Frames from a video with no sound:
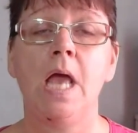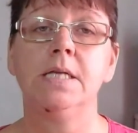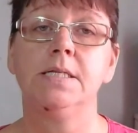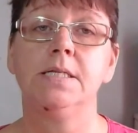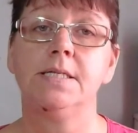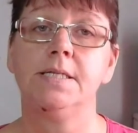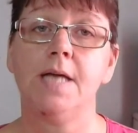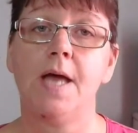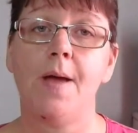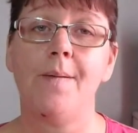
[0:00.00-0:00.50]

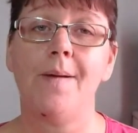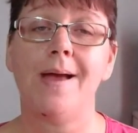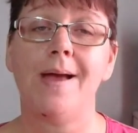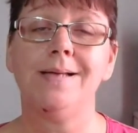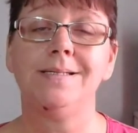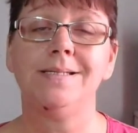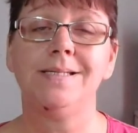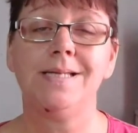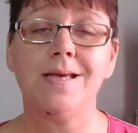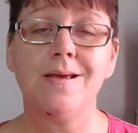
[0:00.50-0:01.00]
So
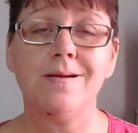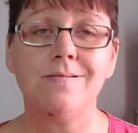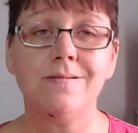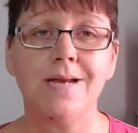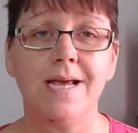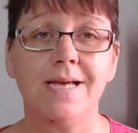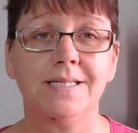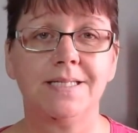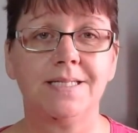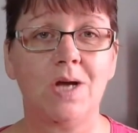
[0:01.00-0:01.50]
until
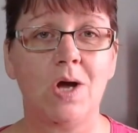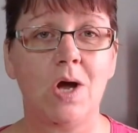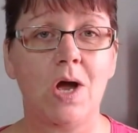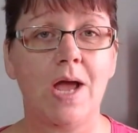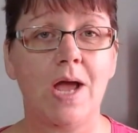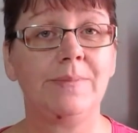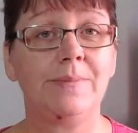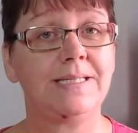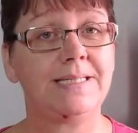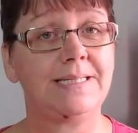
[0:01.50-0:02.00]
next
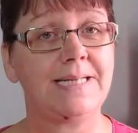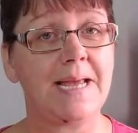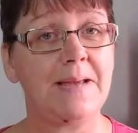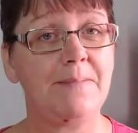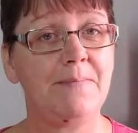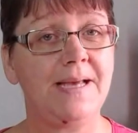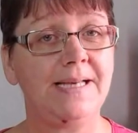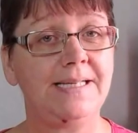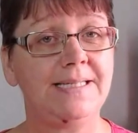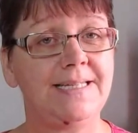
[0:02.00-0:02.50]
time, stay
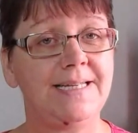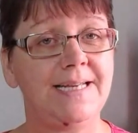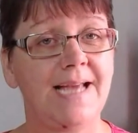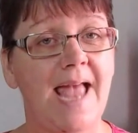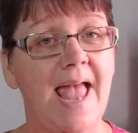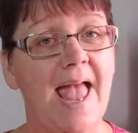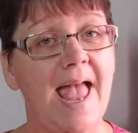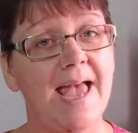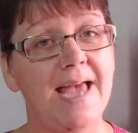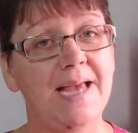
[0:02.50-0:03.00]

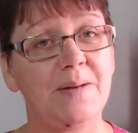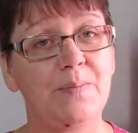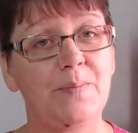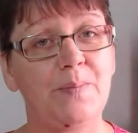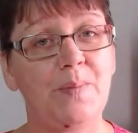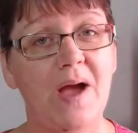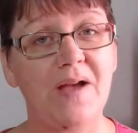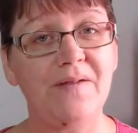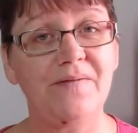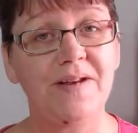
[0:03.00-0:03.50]
amazing and
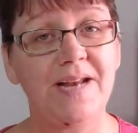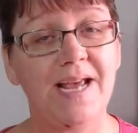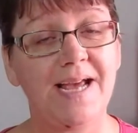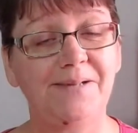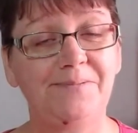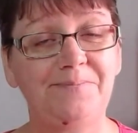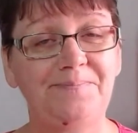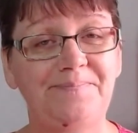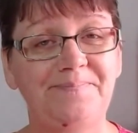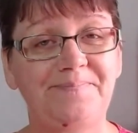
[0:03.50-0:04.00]
bye for
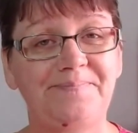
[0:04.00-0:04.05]
now.